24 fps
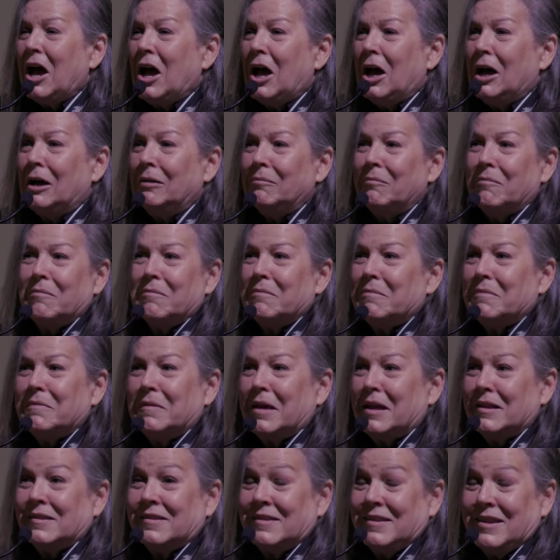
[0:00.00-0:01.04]
um,
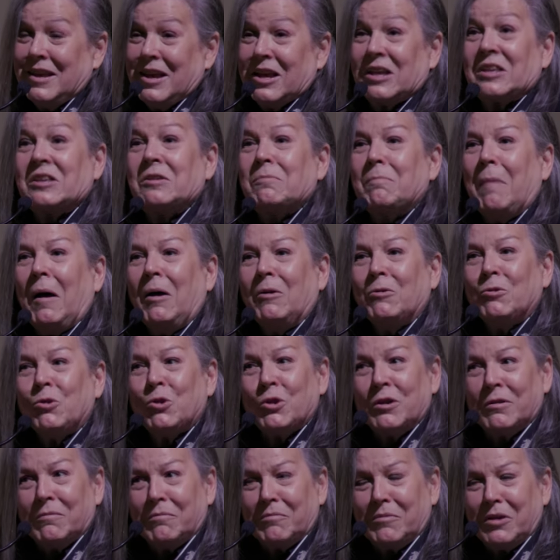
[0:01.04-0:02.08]
it's the
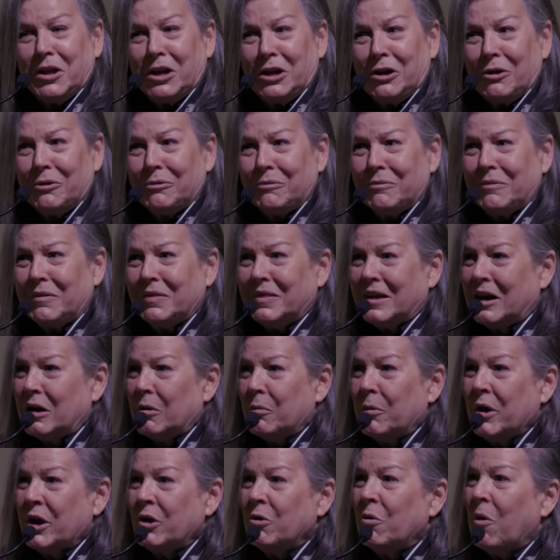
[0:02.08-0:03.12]
expulsion, you know, there
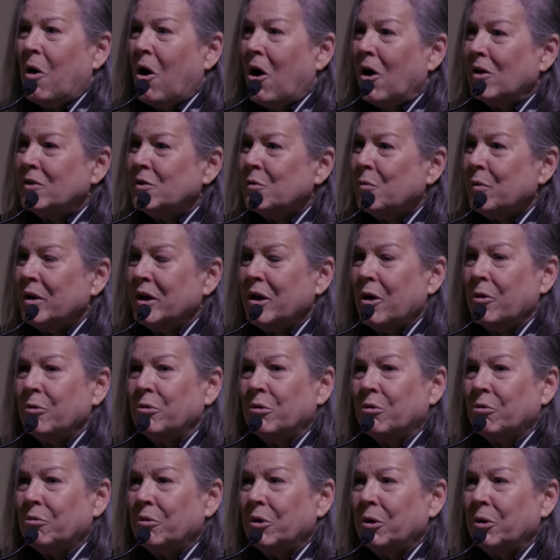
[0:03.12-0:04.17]
we cross, we go
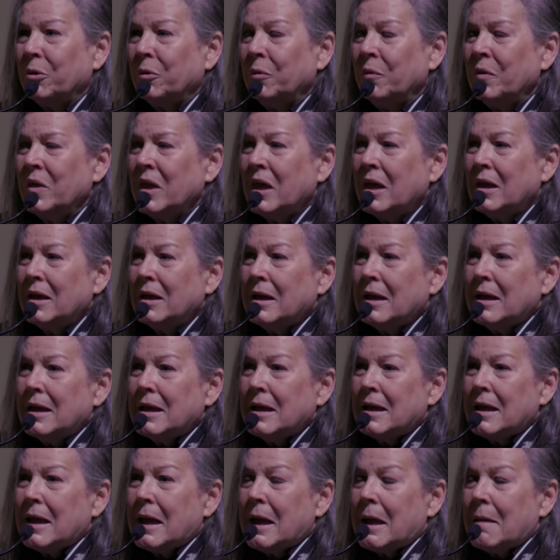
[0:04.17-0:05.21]
through.
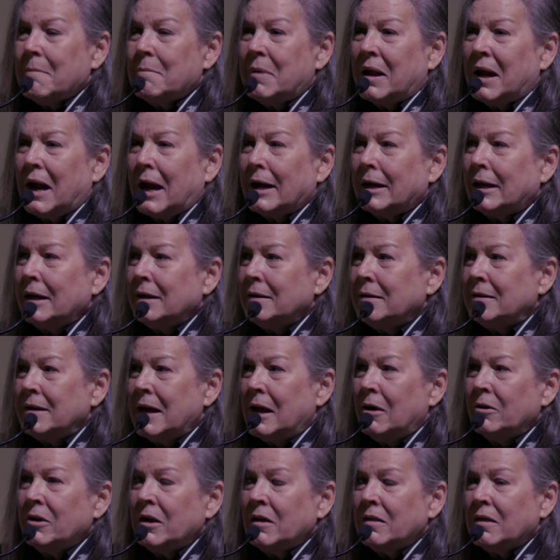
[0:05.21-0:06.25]
But I can
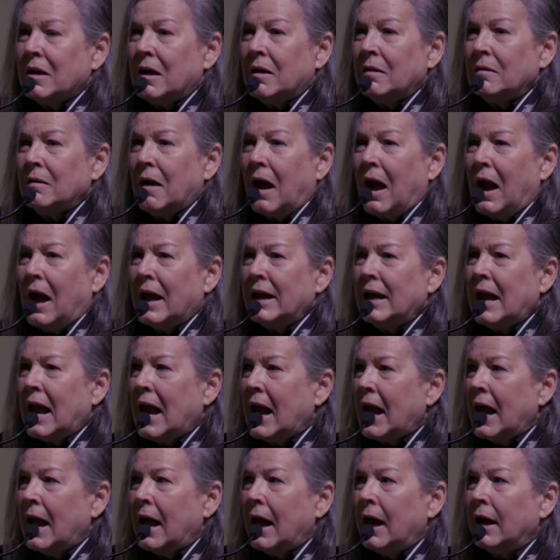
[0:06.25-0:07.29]
tell you that I
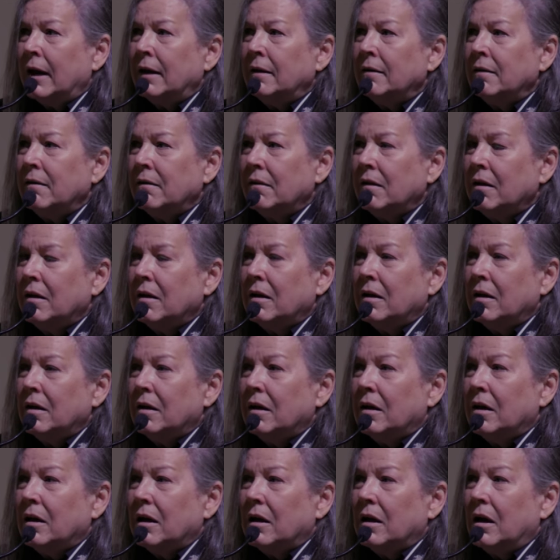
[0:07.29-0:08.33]
had
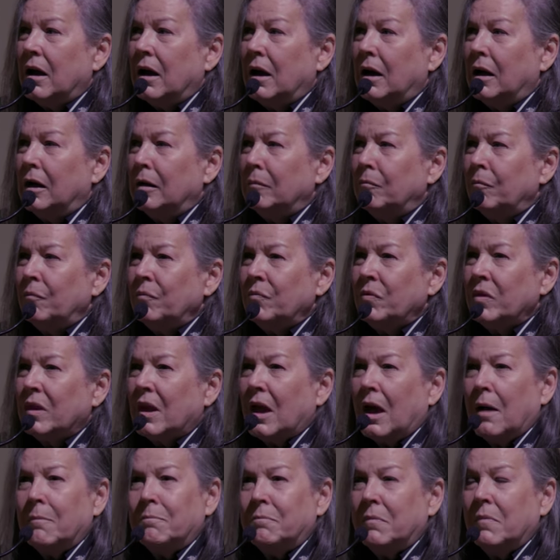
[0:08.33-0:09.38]
um,
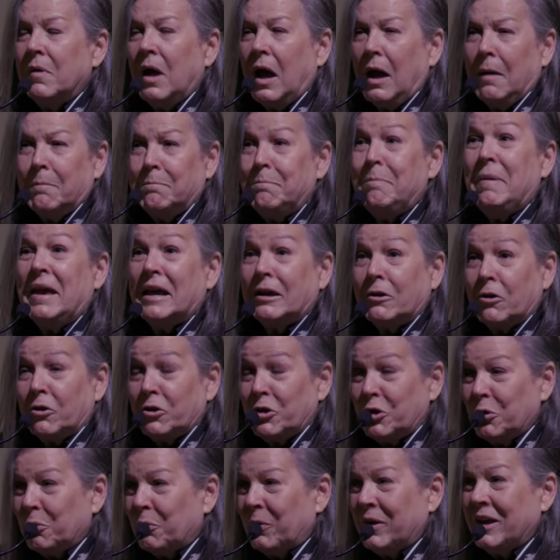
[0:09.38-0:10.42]
a, a bigger
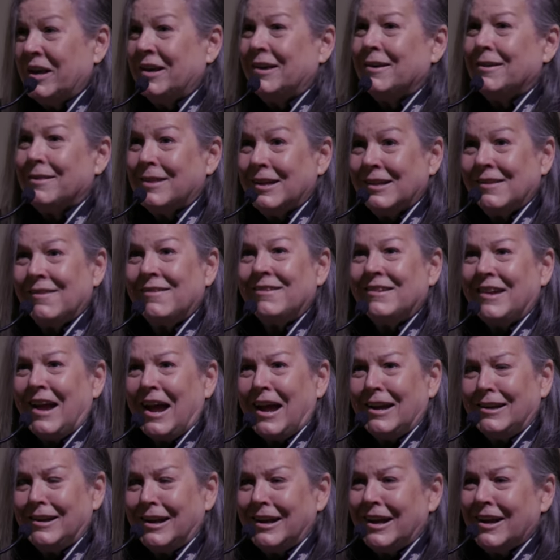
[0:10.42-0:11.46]
eureka than
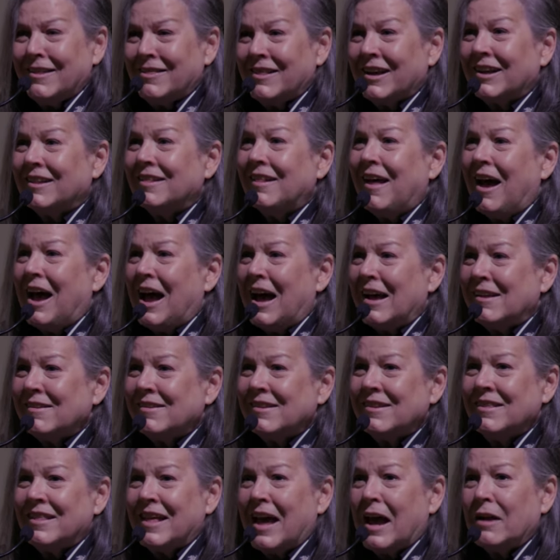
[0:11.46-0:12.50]
standing in the
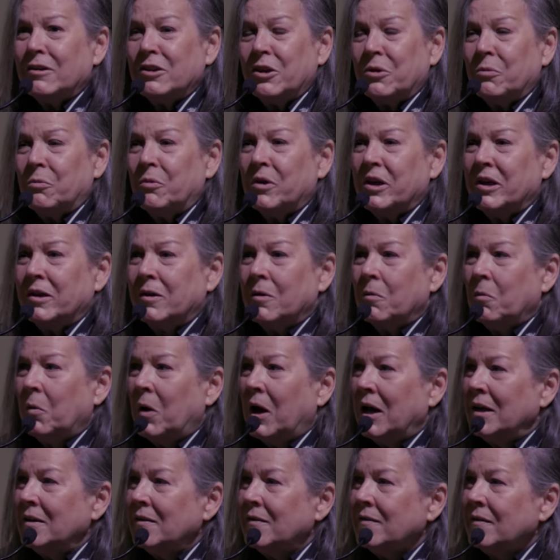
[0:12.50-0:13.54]
glass, and that eureka
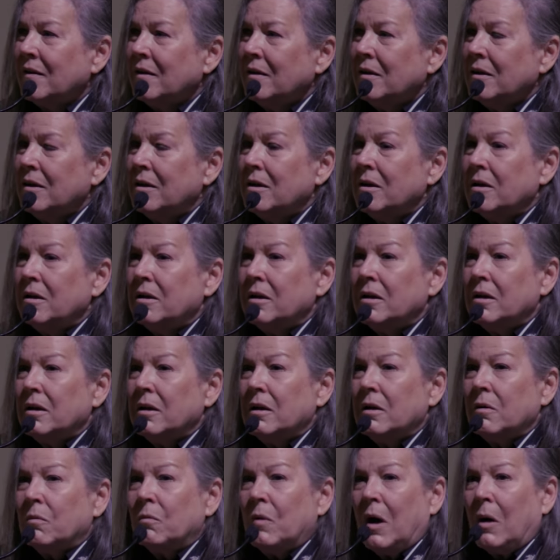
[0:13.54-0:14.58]
was
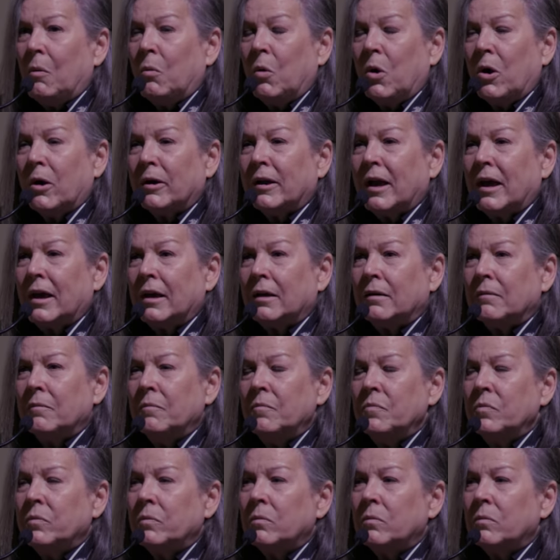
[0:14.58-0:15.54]
while working